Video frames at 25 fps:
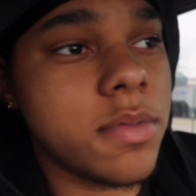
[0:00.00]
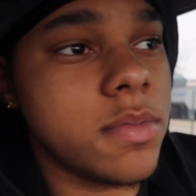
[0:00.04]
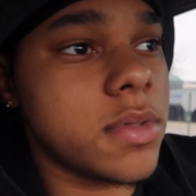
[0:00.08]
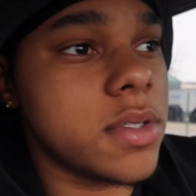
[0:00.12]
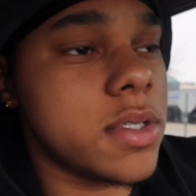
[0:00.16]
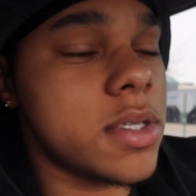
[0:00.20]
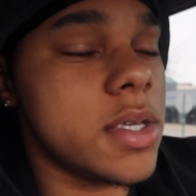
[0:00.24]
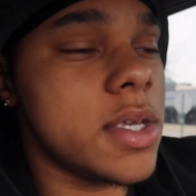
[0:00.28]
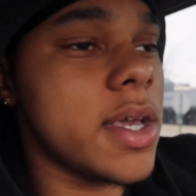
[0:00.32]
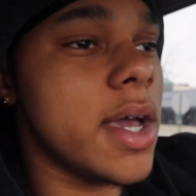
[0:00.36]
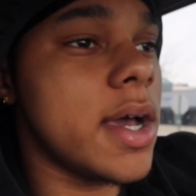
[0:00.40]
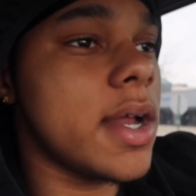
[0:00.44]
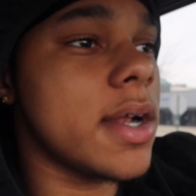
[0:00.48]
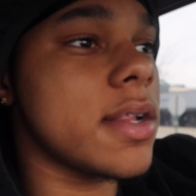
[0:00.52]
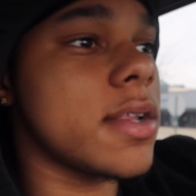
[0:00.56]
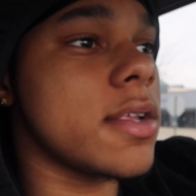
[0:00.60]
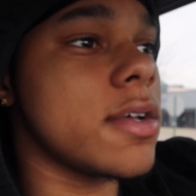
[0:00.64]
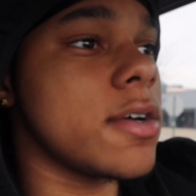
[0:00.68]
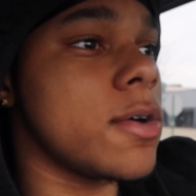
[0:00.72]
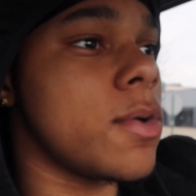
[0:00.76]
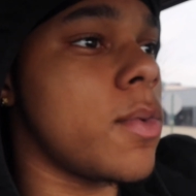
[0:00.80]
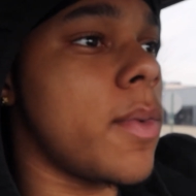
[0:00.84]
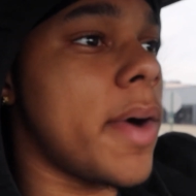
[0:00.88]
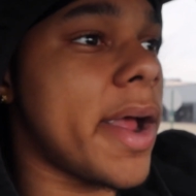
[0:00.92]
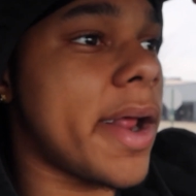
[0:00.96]
He got a
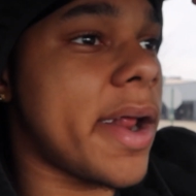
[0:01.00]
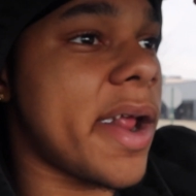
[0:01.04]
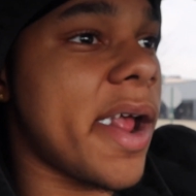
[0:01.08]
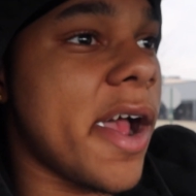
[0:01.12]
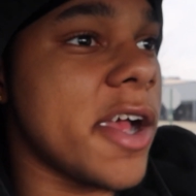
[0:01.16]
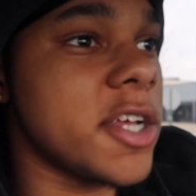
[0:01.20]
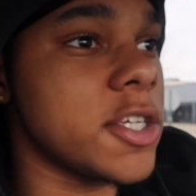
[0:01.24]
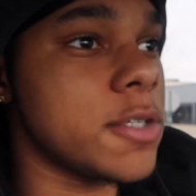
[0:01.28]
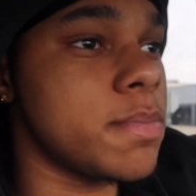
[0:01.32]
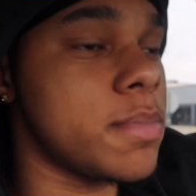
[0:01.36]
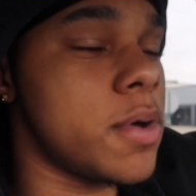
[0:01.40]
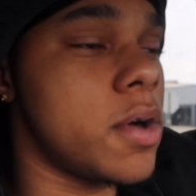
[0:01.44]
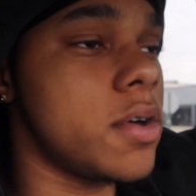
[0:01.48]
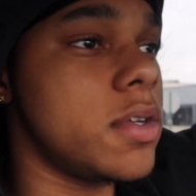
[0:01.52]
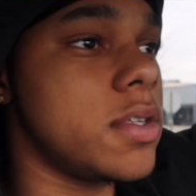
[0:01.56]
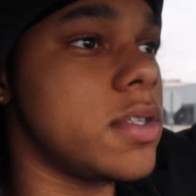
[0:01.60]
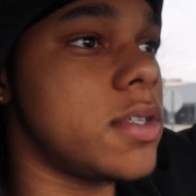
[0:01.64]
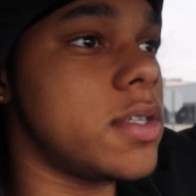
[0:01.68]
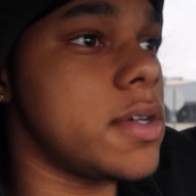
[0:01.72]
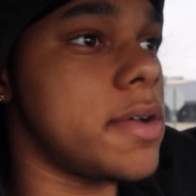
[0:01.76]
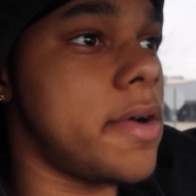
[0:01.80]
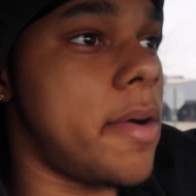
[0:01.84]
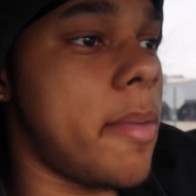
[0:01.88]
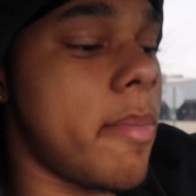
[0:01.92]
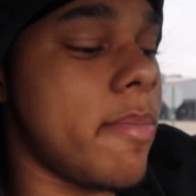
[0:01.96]
little whack ass
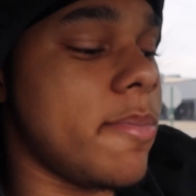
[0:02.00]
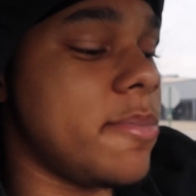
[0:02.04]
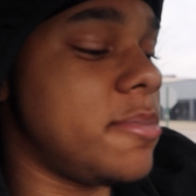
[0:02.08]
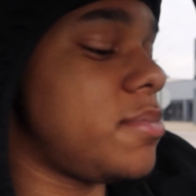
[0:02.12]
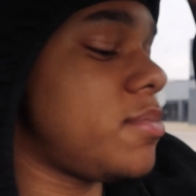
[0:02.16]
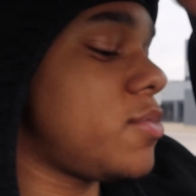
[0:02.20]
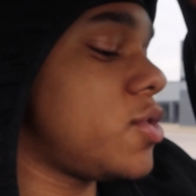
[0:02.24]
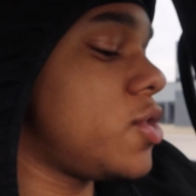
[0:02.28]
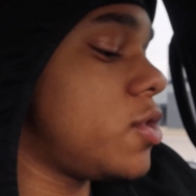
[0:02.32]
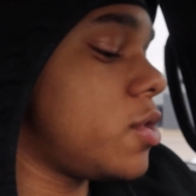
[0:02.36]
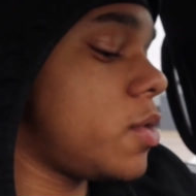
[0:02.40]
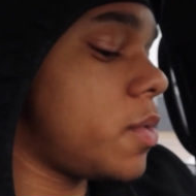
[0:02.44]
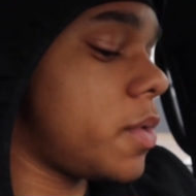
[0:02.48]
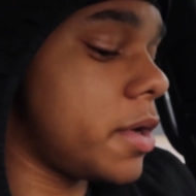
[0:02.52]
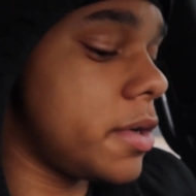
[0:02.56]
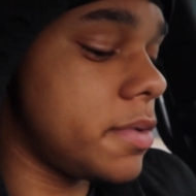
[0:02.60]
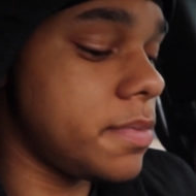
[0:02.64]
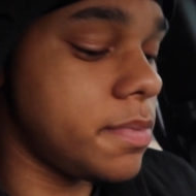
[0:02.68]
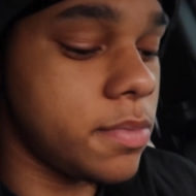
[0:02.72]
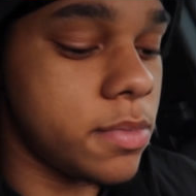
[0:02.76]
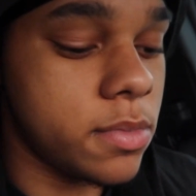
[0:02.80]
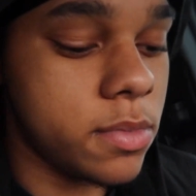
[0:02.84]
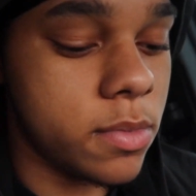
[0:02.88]
ponytail. You know what?